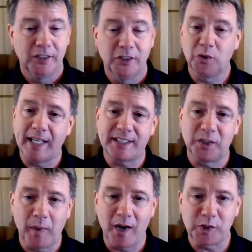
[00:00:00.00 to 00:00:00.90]
So
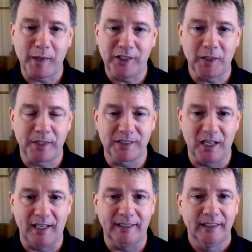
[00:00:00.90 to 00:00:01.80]
that's the way our spaceship
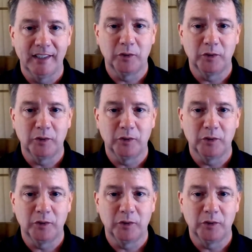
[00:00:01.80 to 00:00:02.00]
design